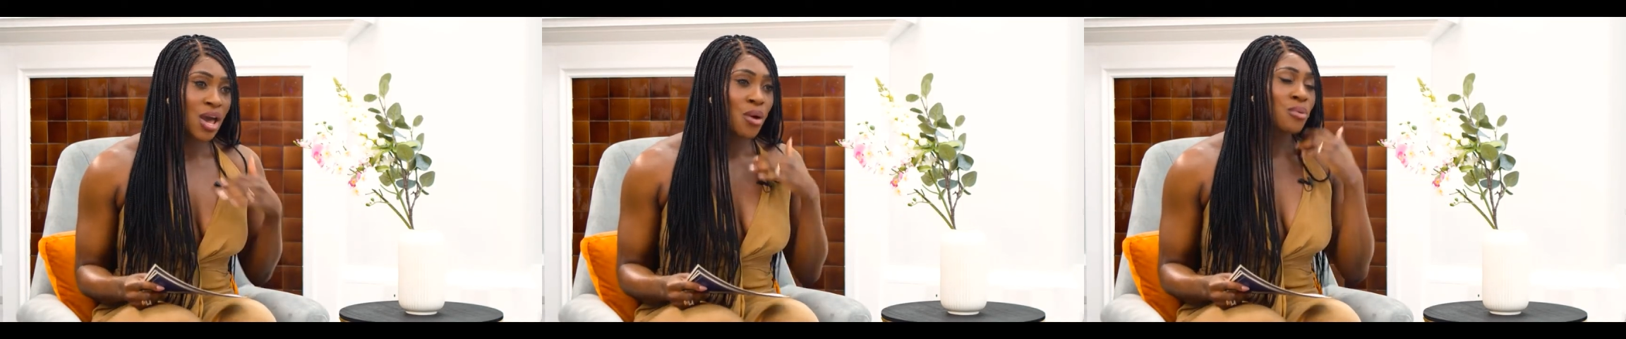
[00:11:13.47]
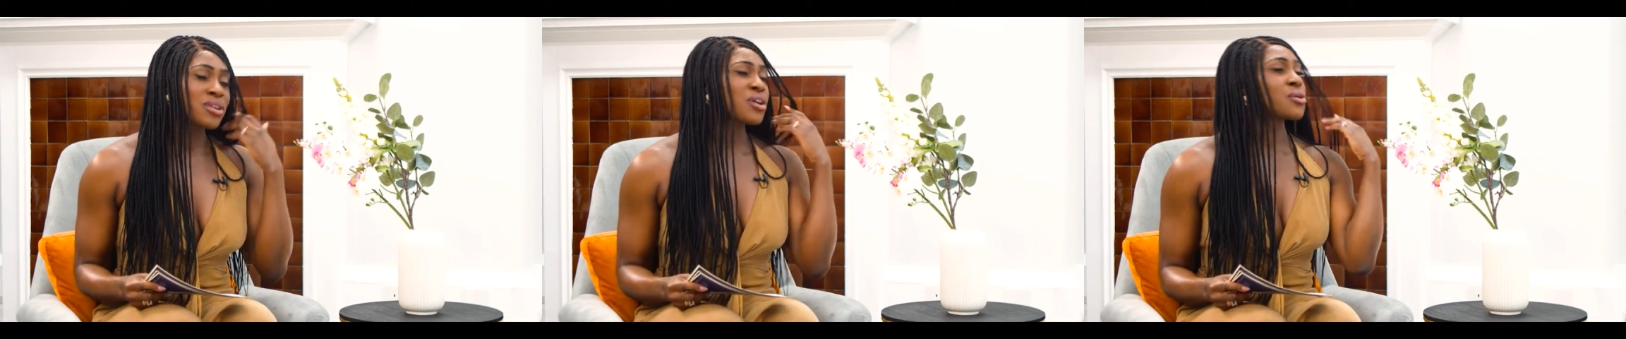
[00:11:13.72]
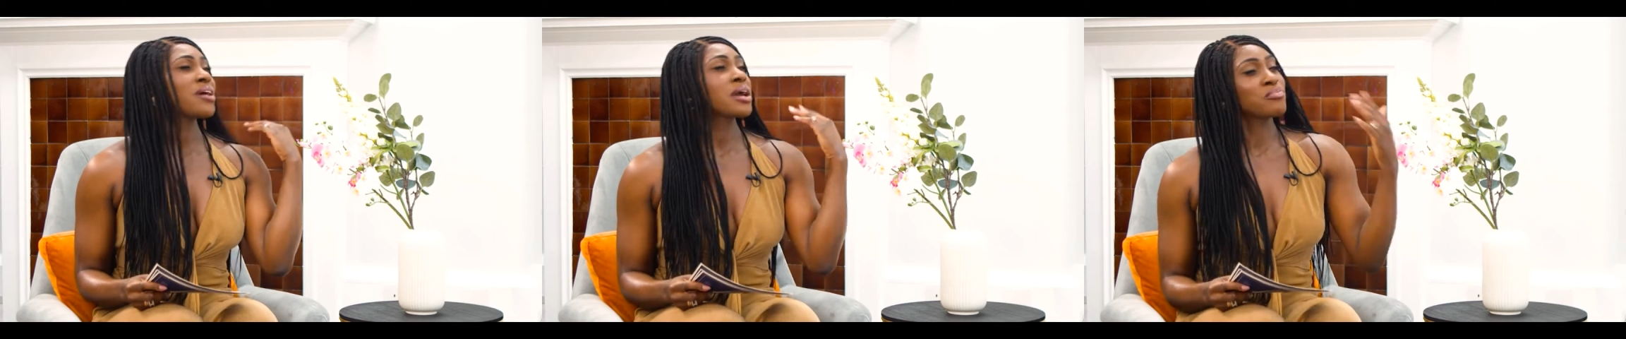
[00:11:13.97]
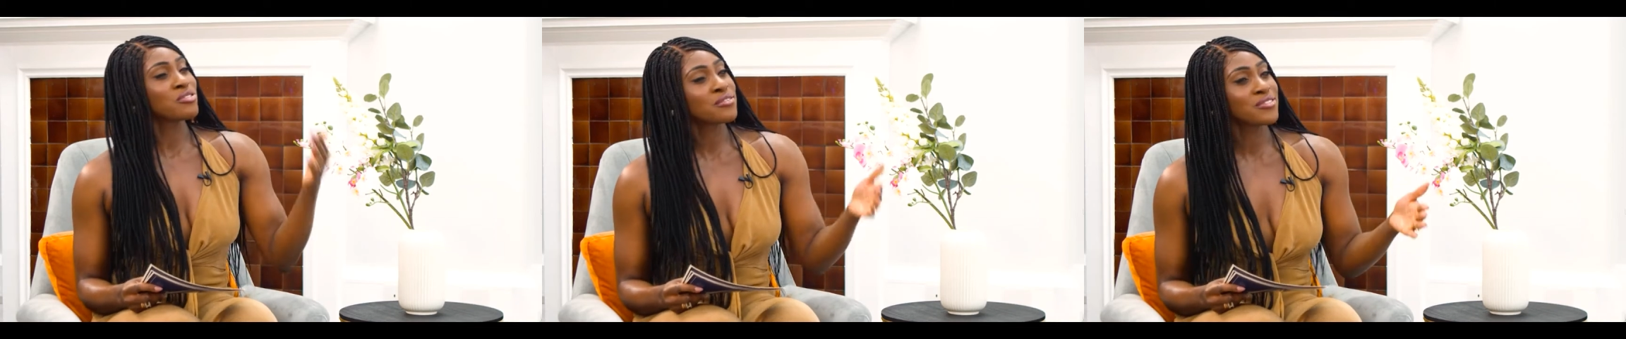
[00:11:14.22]
we're not
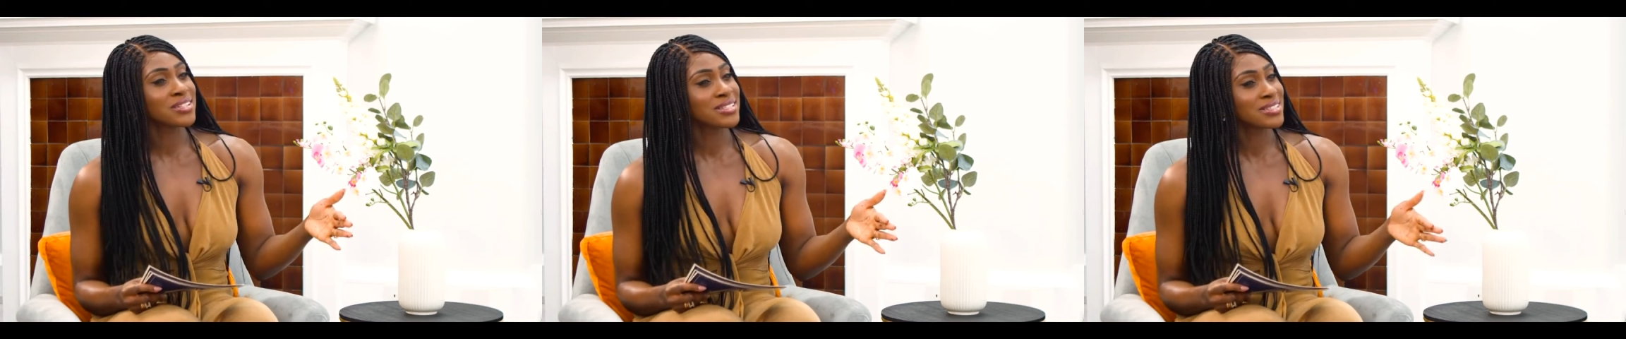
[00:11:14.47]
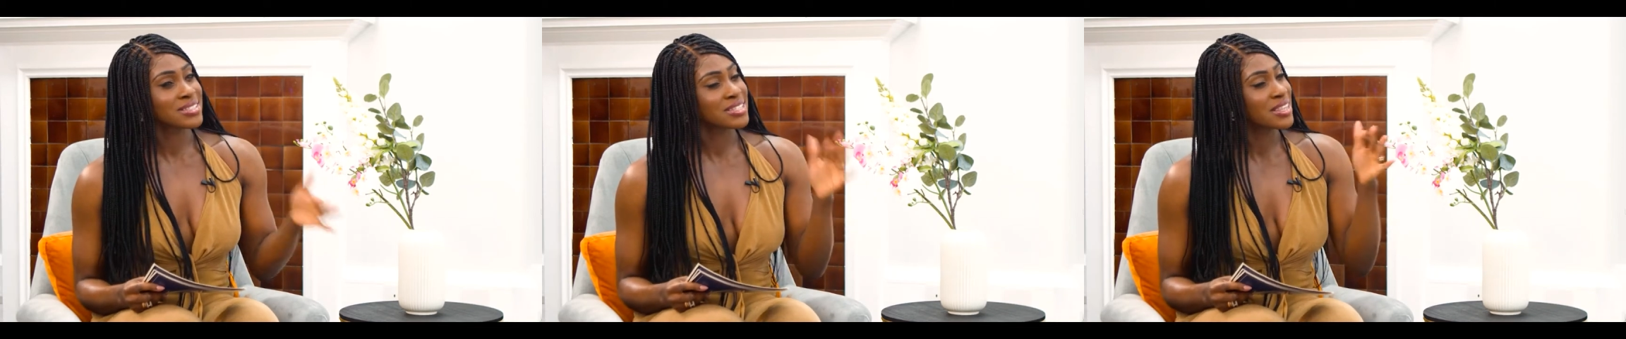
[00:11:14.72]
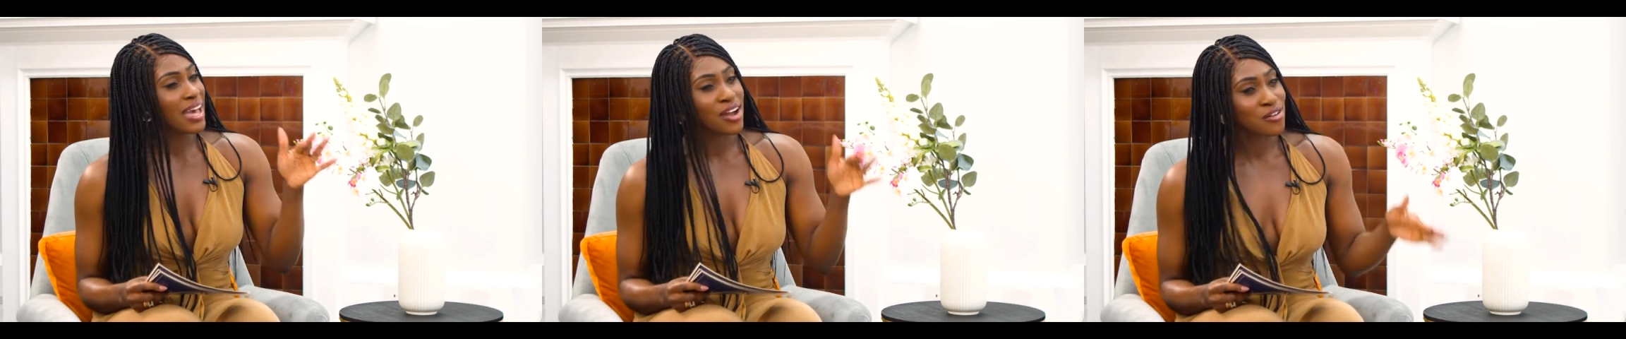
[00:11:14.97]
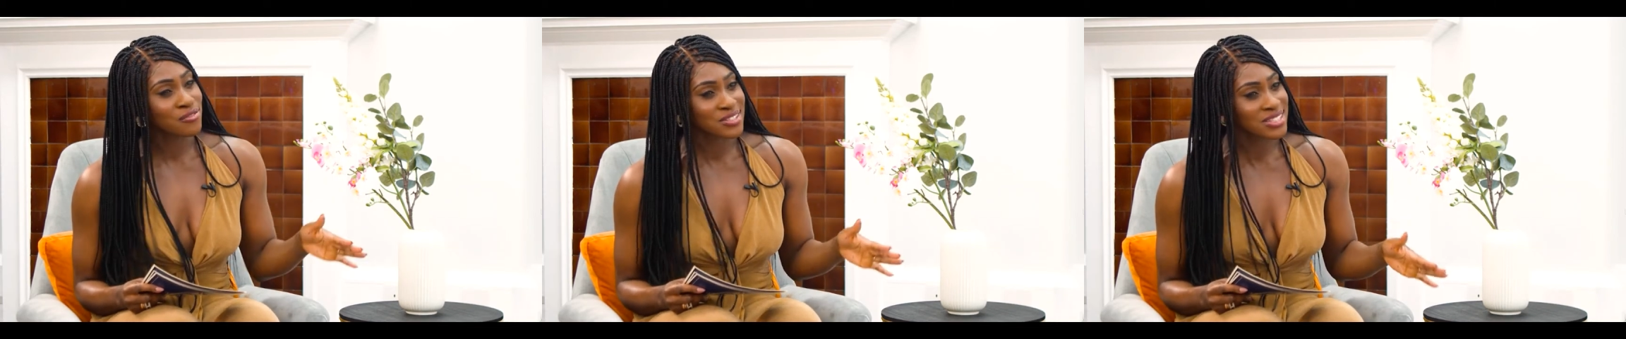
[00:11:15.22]
quite privy to that
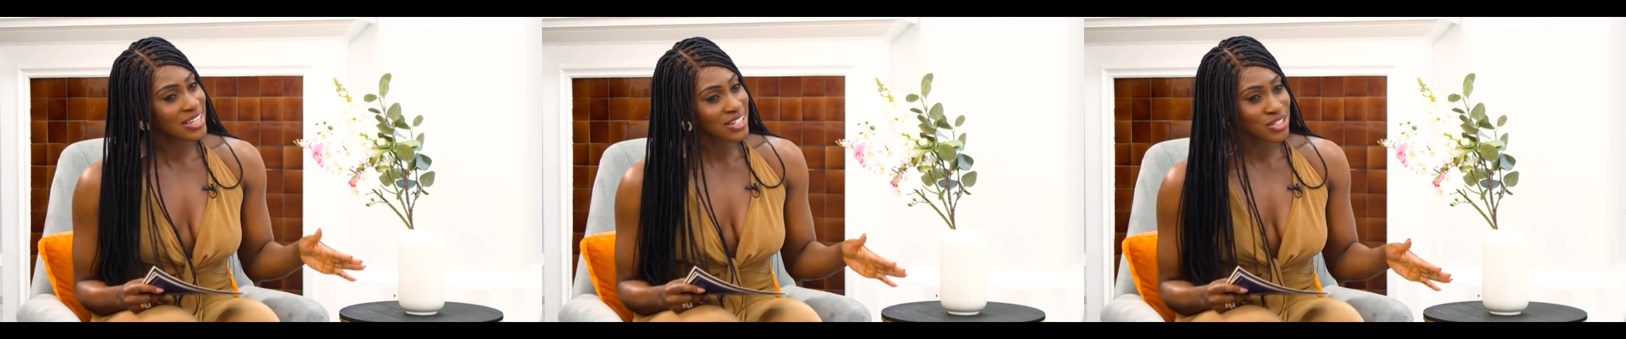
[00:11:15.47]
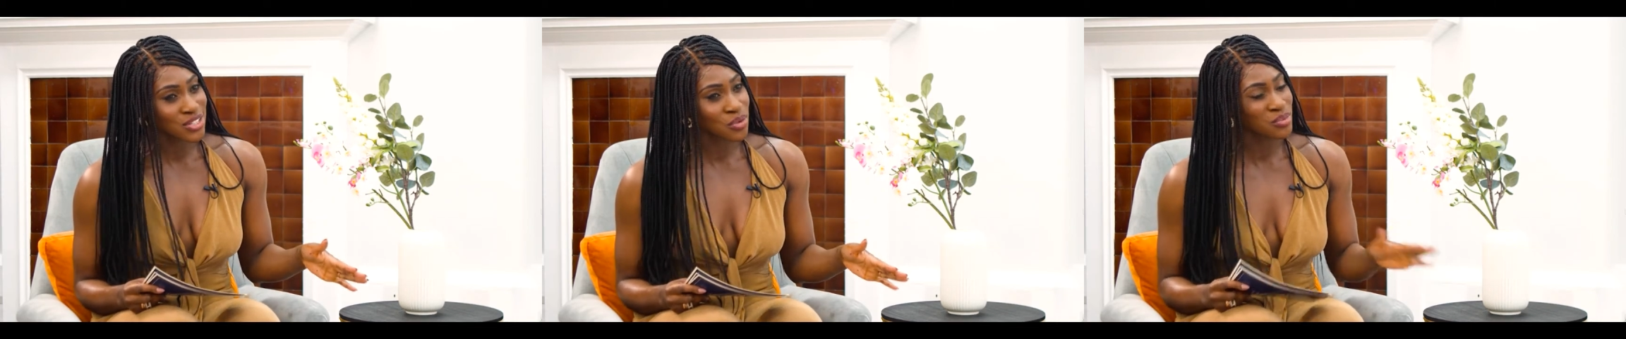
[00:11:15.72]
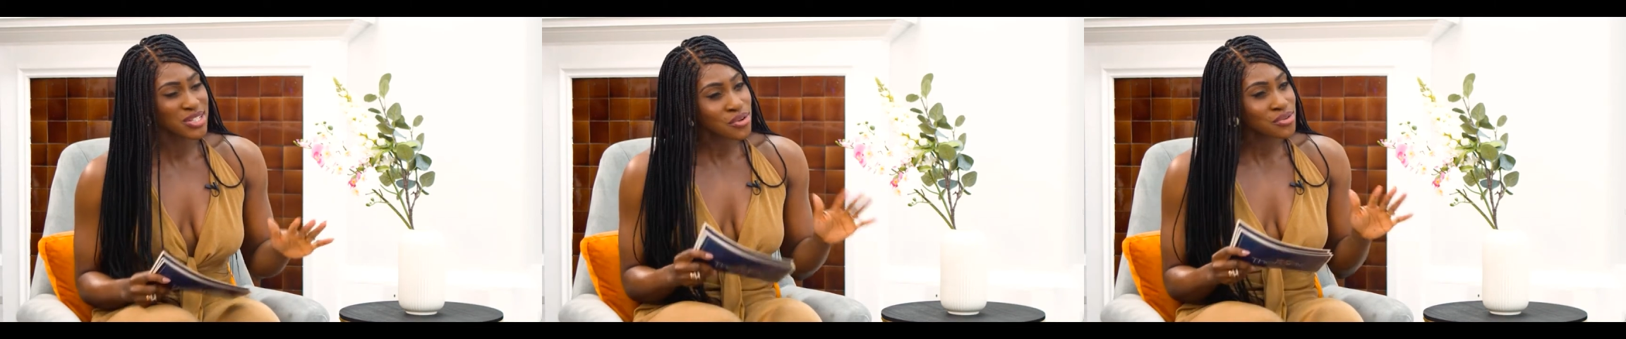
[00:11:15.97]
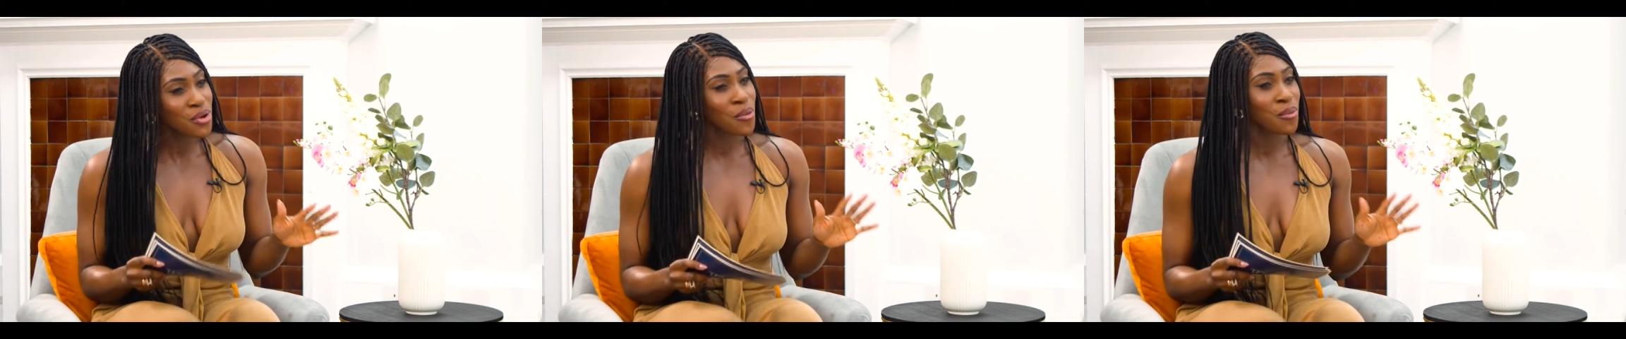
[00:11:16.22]
conversation. We
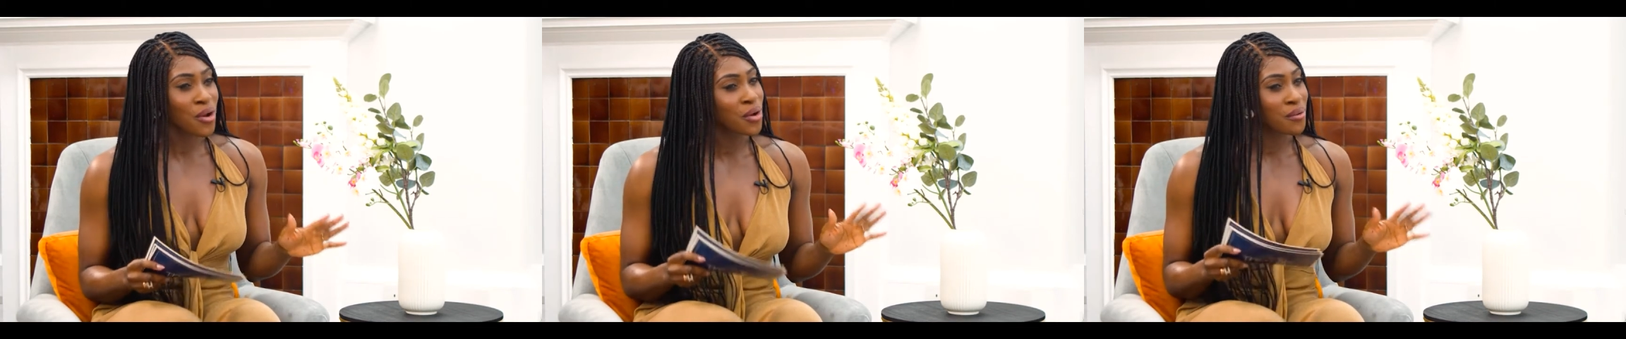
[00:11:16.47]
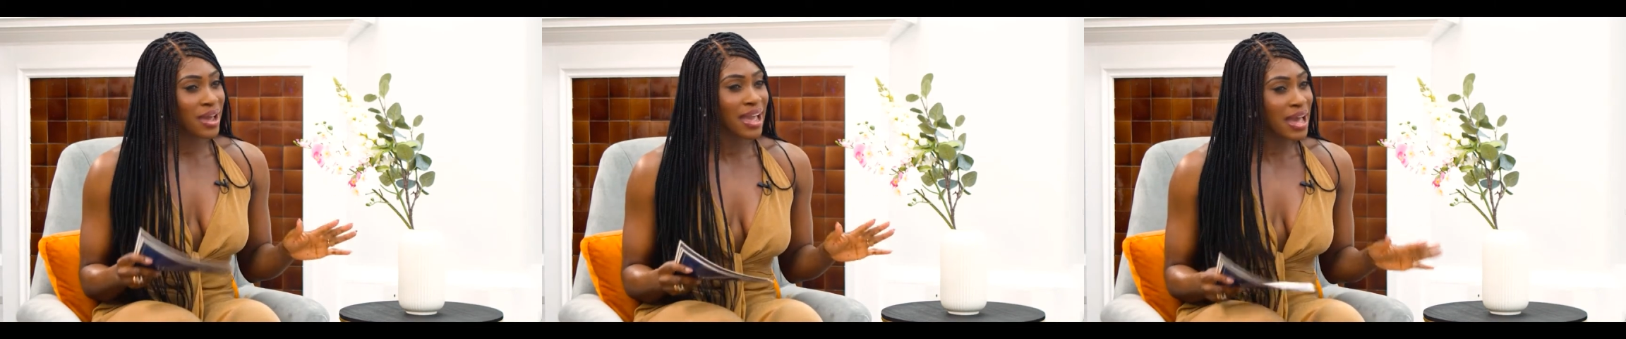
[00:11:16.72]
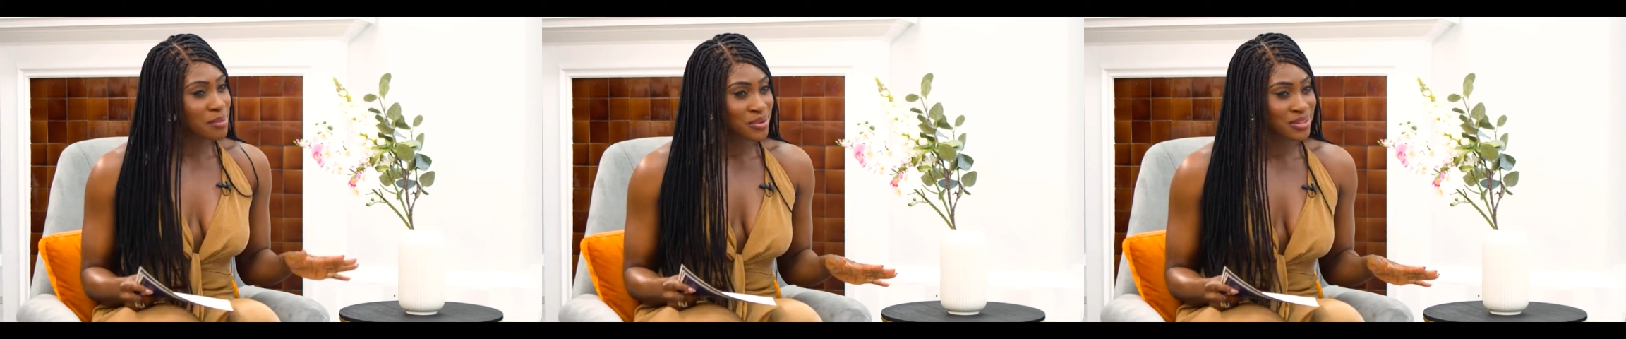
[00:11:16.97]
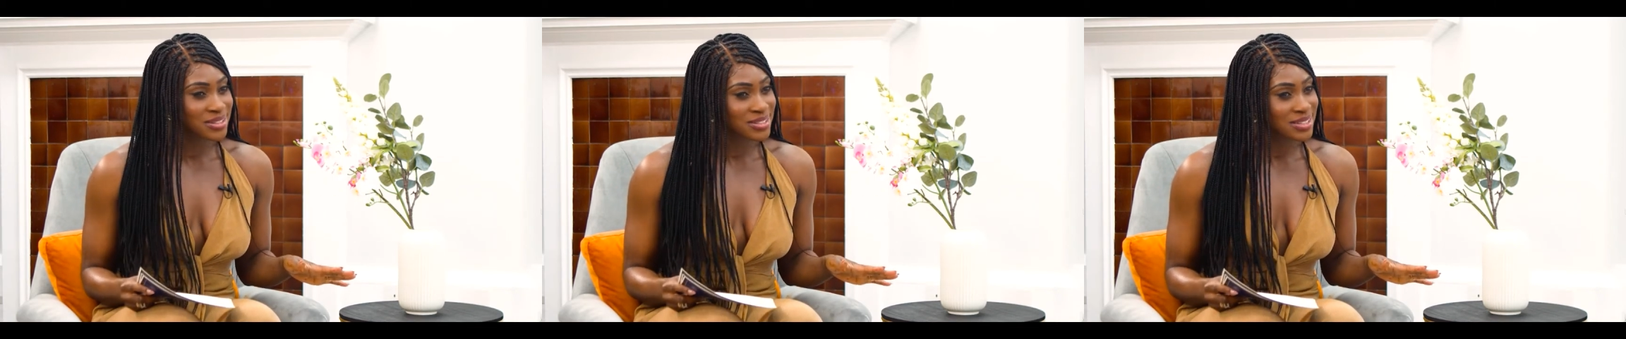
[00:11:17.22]
don't know what quite
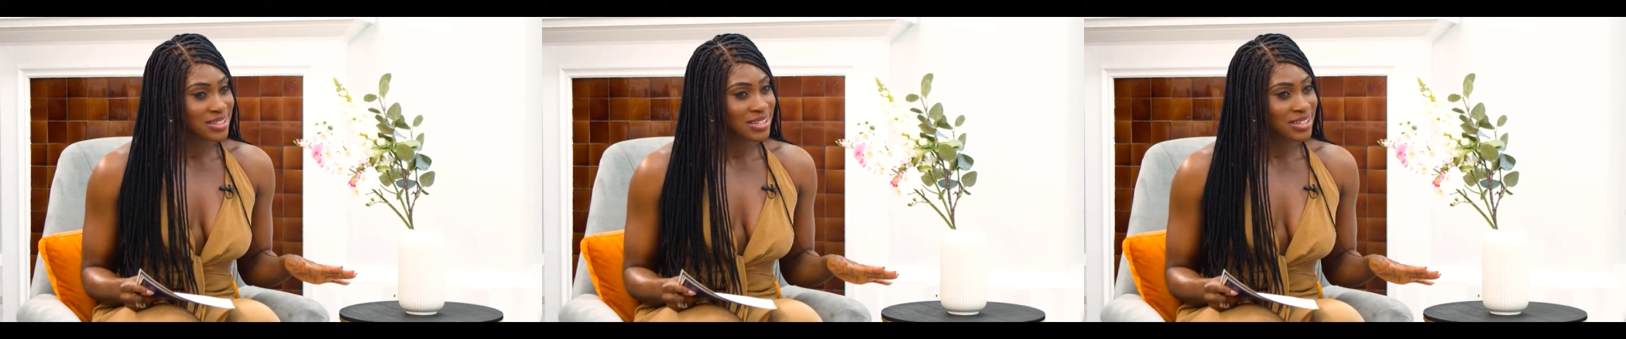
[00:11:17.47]
happened.